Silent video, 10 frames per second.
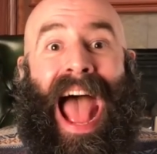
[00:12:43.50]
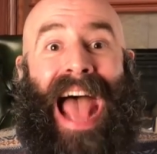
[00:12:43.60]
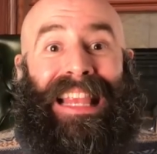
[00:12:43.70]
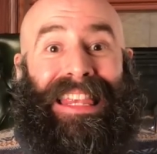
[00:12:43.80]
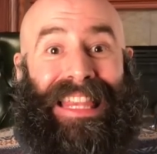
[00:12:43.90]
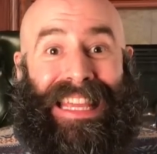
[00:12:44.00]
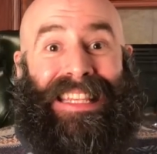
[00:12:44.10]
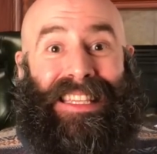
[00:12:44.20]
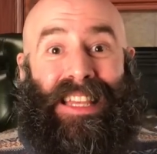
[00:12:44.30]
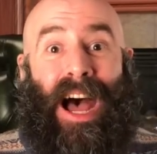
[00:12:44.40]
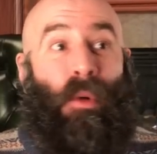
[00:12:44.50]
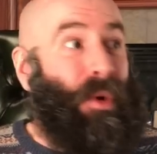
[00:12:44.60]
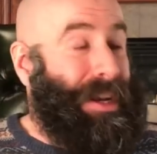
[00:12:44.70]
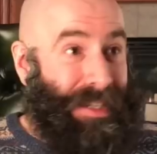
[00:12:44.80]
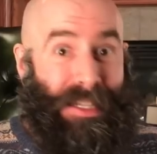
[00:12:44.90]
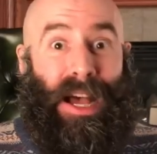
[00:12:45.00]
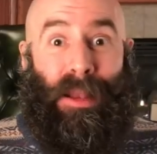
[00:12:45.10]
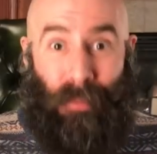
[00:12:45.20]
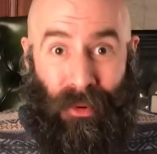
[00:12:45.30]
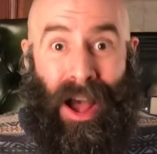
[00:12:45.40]
At least not when it's
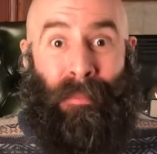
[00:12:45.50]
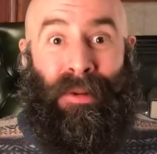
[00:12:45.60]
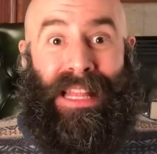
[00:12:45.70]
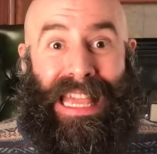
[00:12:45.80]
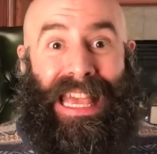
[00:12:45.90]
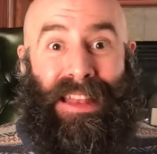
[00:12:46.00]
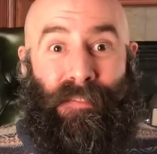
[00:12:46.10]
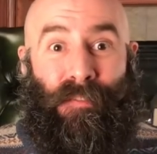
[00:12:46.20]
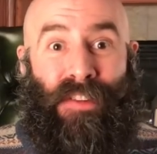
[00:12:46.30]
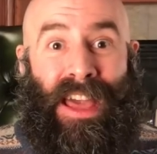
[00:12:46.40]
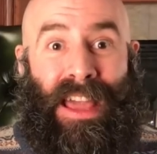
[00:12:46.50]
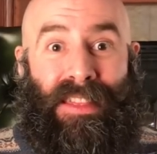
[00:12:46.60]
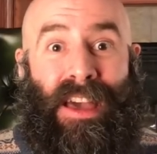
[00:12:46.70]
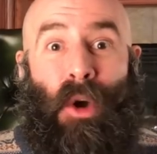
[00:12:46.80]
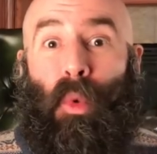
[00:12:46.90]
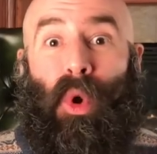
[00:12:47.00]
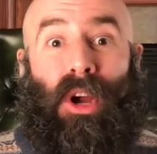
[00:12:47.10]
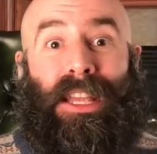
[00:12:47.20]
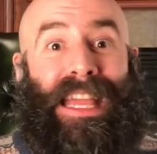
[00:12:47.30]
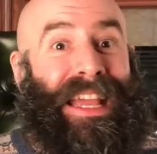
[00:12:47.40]
done properly in faith.
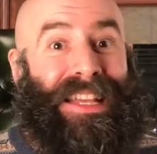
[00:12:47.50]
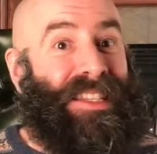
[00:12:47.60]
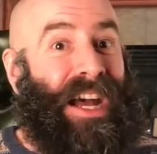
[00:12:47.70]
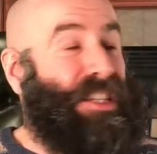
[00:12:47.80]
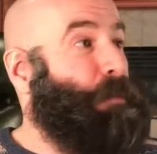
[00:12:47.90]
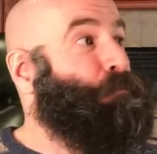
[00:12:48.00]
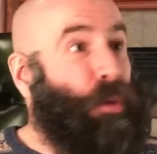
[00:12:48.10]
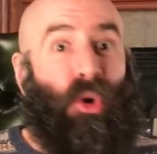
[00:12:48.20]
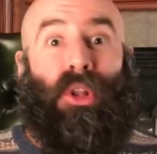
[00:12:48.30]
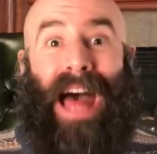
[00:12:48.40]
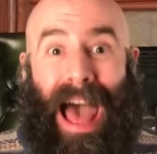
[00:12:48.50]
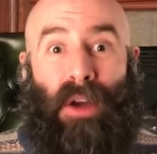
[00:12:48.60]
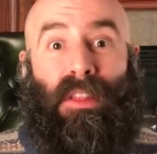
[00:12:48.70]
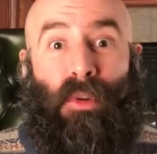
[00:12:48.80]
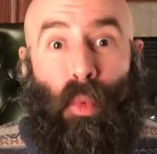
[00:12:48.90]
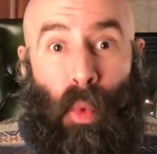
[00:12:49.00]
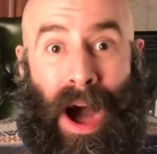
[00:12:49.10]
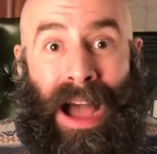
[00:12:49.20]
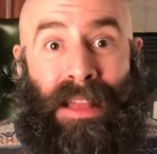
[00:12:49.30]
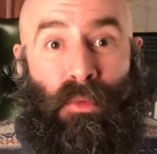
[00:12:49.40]
Working is not to pull out of the
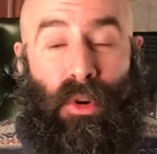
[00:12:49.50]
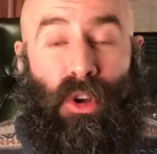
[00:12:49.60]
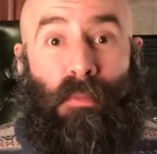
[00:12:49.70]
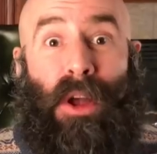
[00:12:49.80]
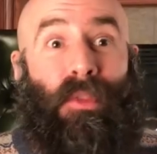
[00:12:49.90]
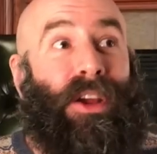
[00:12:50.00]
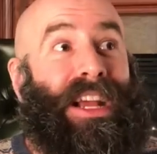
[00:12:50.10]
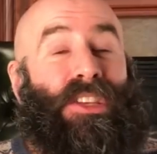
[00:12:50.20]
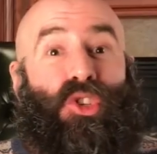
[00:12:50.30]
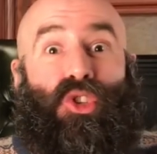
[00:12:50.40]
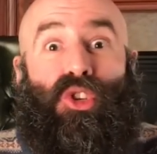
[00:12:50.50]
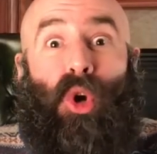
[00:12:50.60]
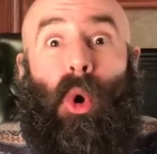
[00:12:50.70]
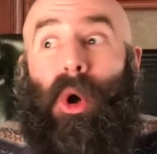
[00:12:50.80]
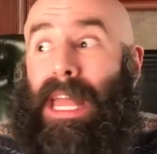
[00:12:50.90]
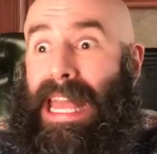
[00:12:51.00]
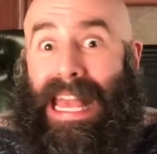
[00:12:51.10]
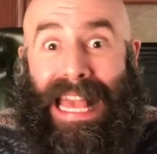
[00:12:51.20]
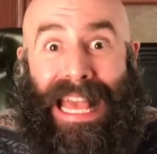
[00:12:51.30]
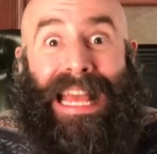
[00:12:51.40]
wine room. No, there is joy
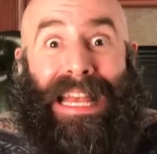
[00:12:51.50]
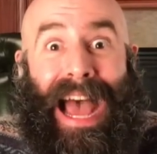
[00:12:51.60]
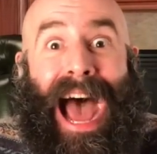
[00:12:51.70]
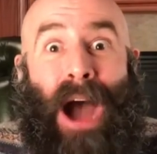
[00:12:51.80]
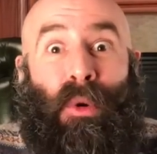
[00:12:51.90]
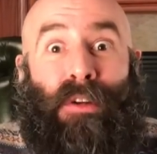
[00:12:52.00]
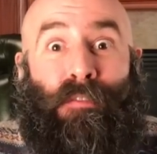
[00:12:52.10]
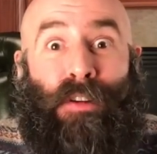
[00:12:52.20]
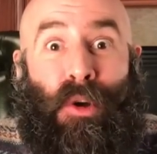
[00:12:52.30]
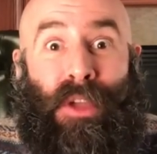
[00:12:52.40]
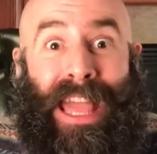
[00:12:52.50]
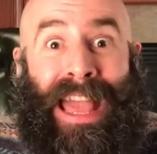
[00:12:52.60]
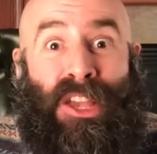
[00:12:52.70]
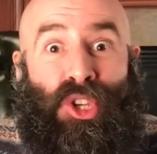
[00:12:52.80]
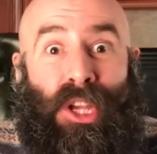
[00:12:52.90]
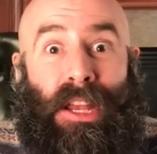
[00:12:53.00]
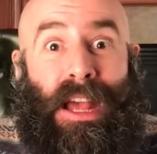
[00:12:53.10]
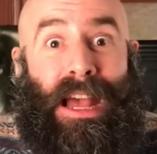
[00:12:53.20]
in our vocation.